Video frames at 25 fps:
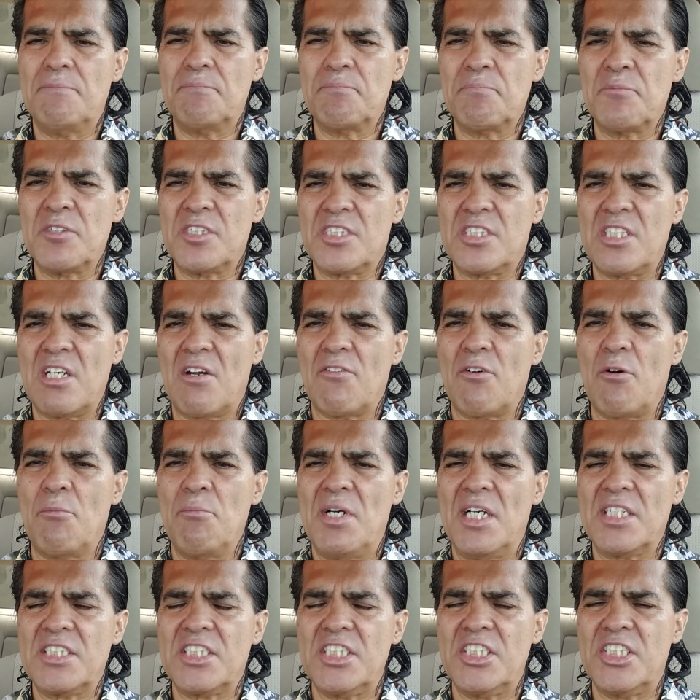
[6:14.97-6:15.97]
several
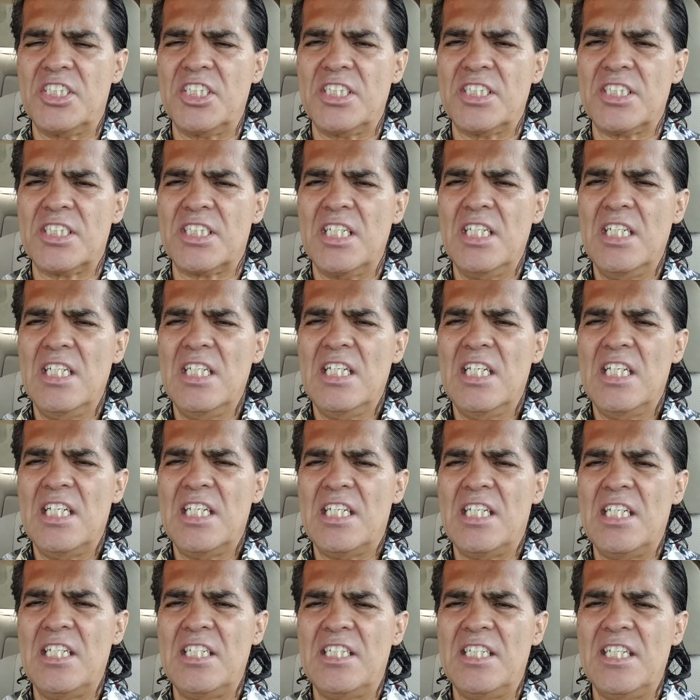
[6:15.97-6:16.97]
messages
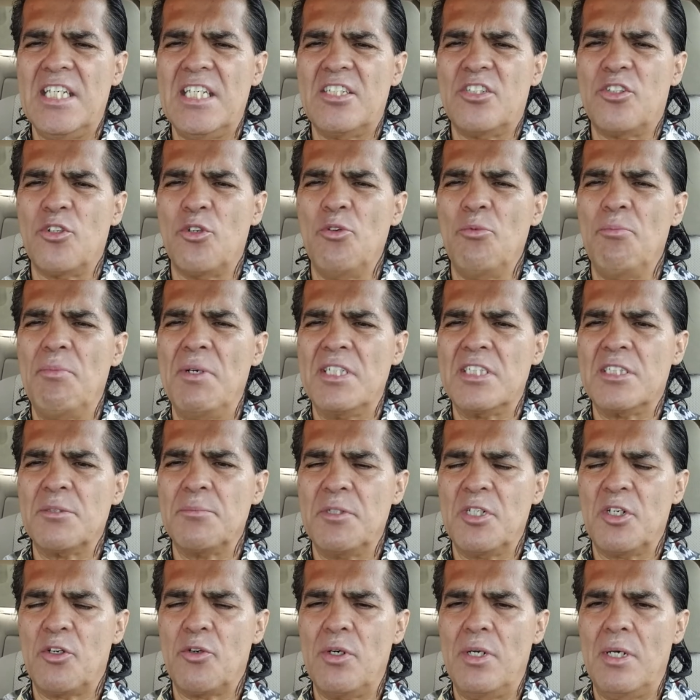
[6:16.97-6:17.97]
he did through
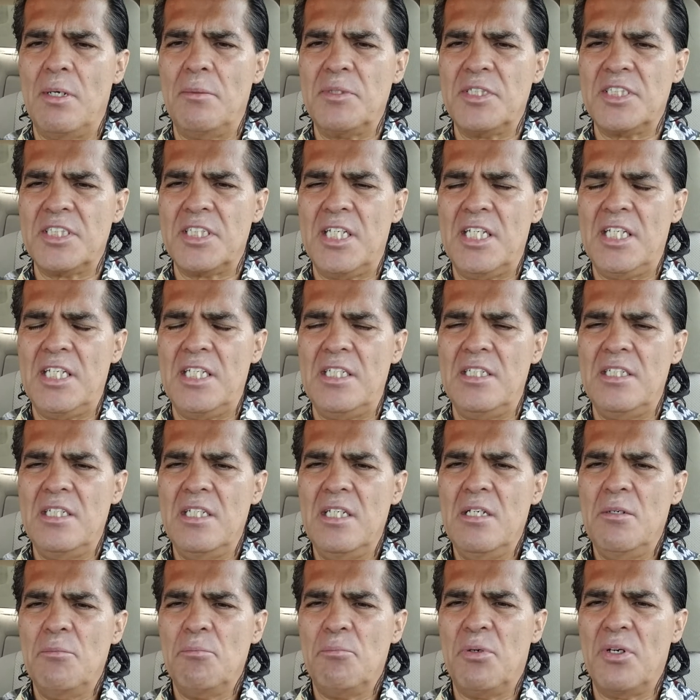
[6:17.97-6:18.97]
Benjamin Creme. He
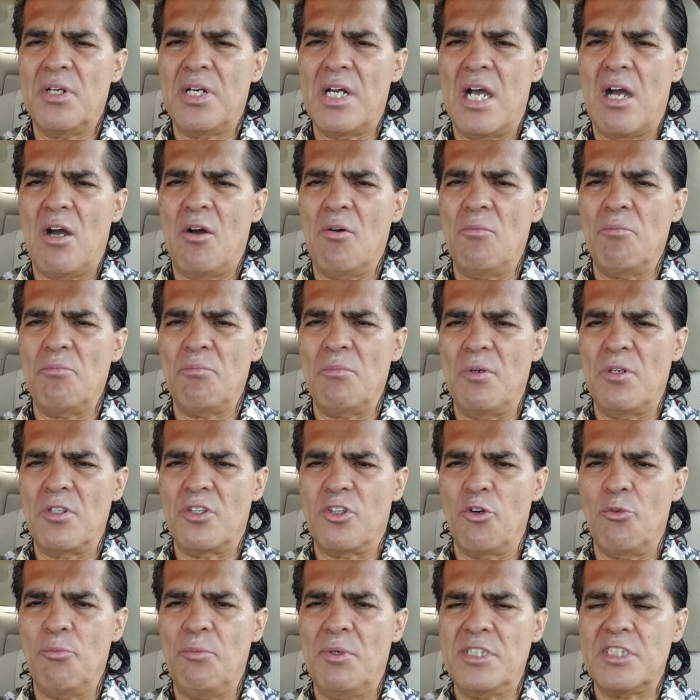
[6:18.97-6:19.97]
put out
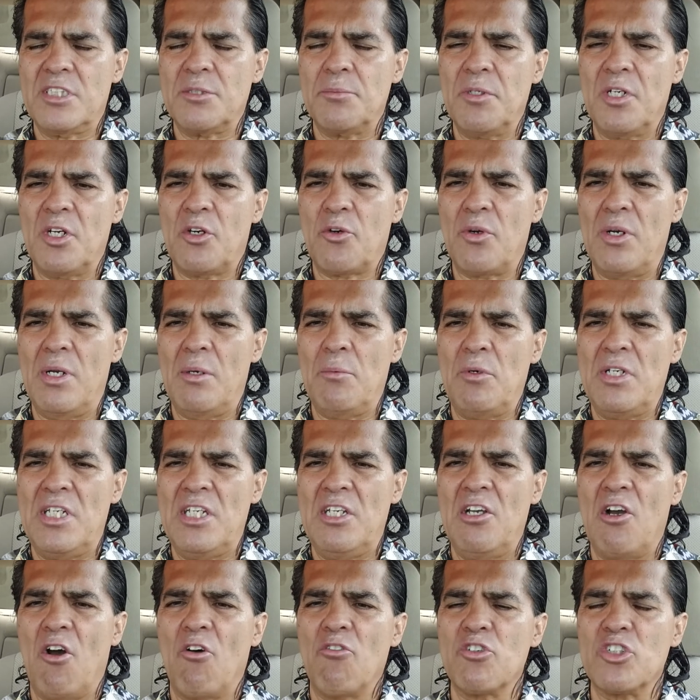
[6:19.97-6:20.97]
through Benjamin Creme.
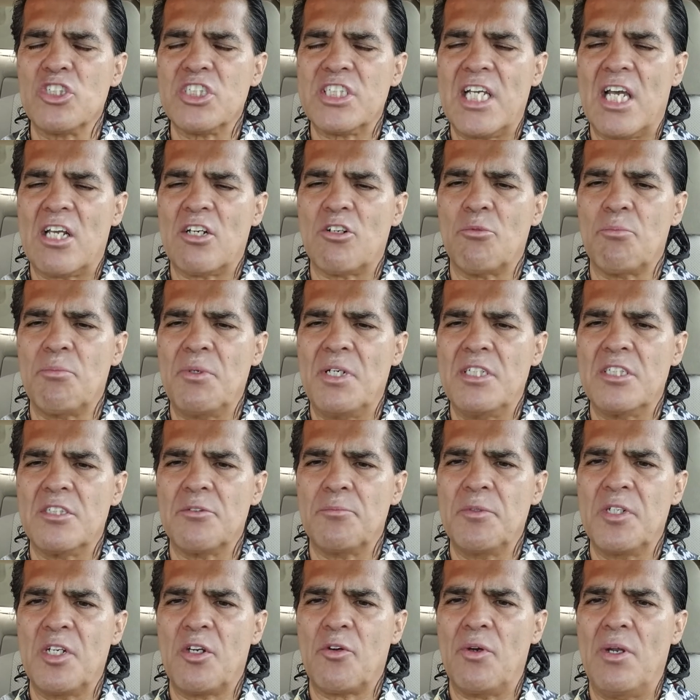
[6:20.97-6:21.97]
He overshadowed
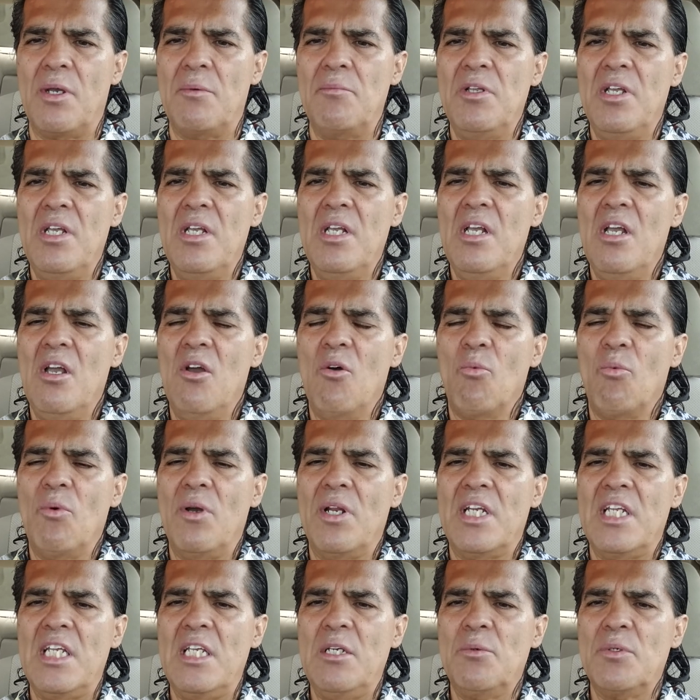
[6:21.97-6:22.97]
Benjamin Creme when
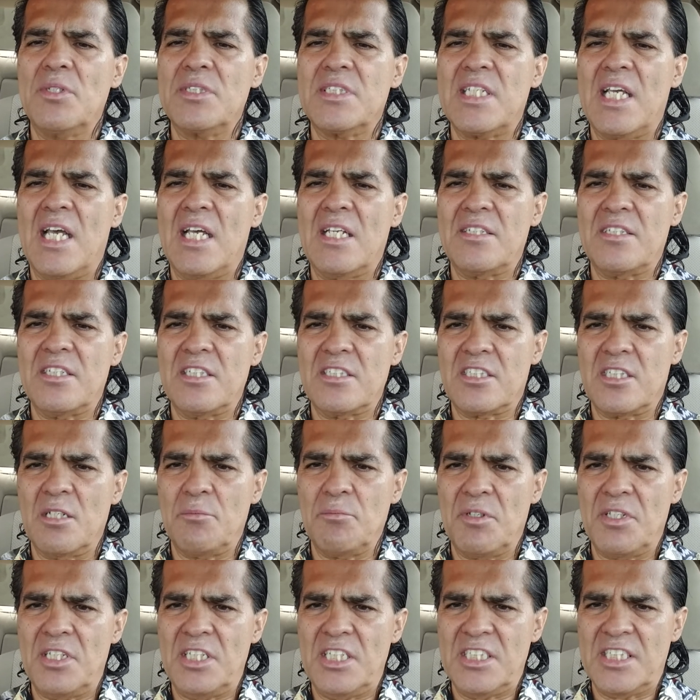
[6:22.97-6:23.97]
he was at some
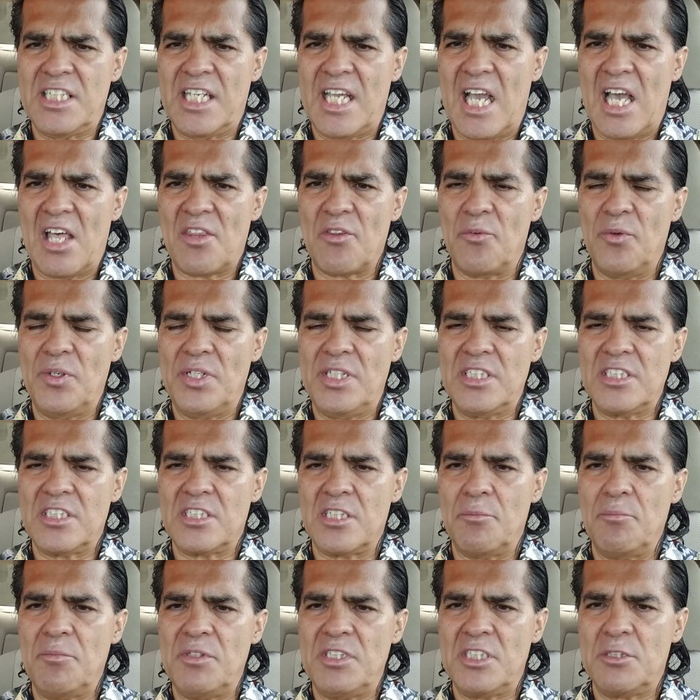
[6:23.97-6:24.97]
of these gatherings,
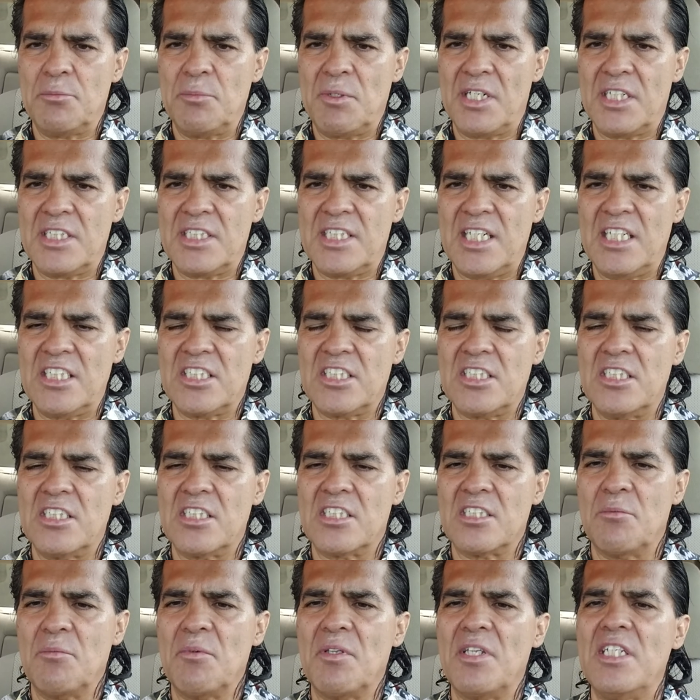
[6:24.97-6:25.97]
some of these meditations,
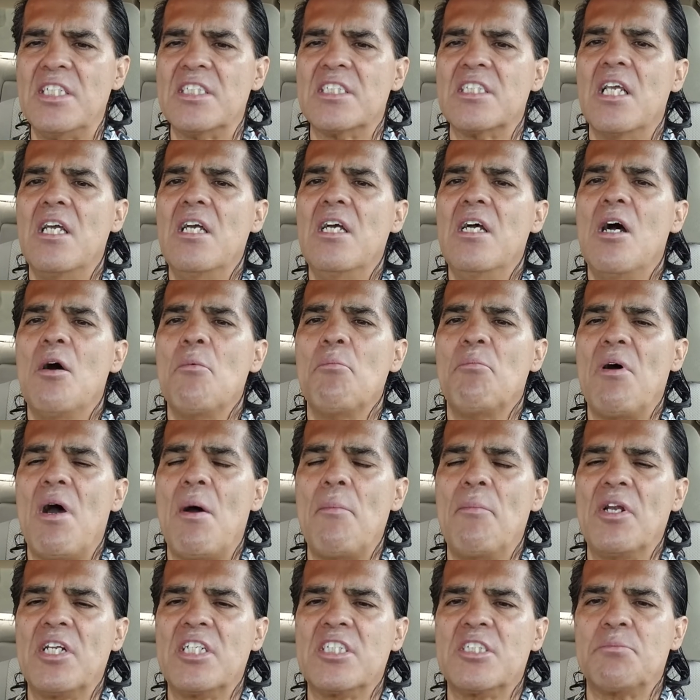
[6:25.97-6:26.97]
some of these
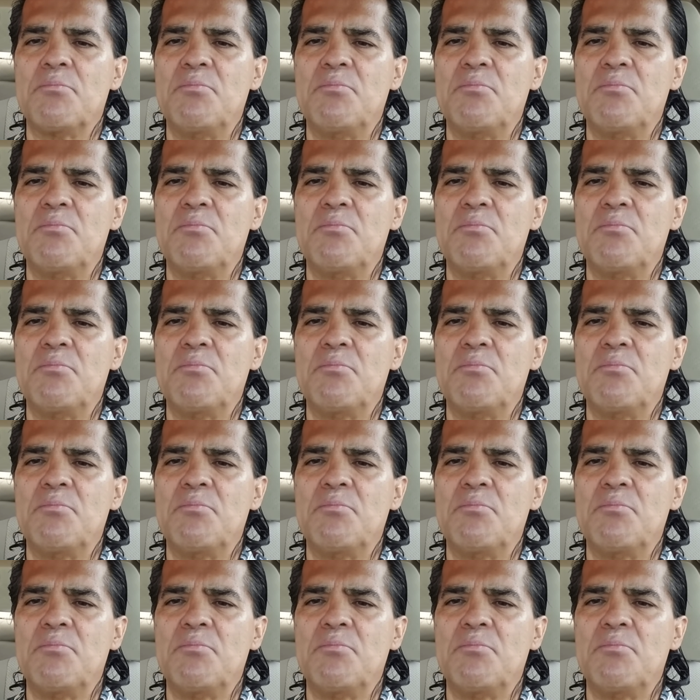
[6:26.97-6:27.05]
public